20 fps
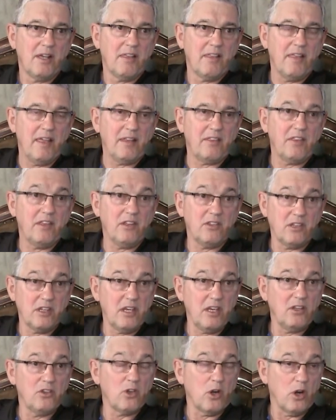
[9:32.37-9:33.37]
that these
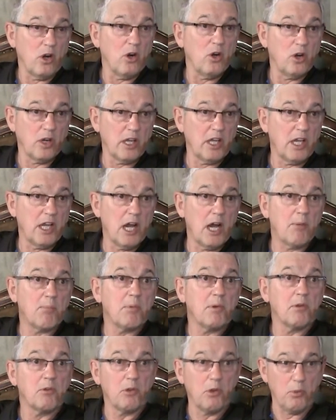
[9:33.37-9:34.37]
kids are hooking up
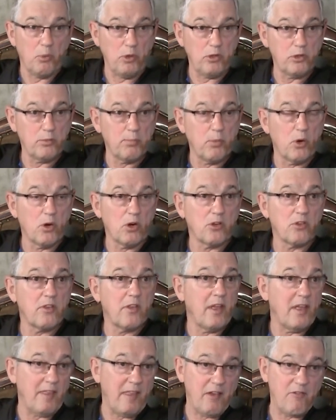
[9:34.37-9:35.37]
with sports
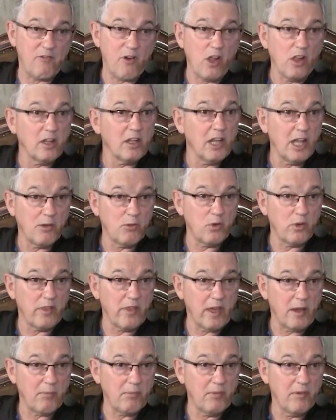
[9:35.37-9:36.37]
and they fall in love with
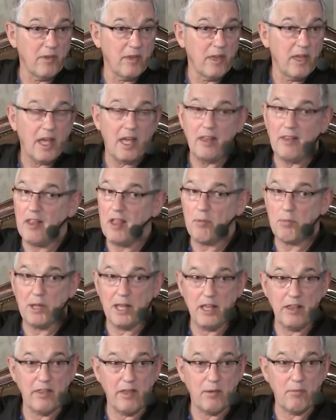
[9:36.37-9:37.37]
them and they
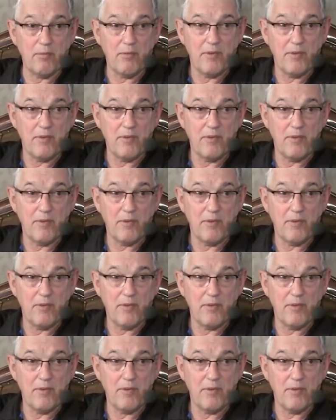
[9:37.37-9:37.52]
play them.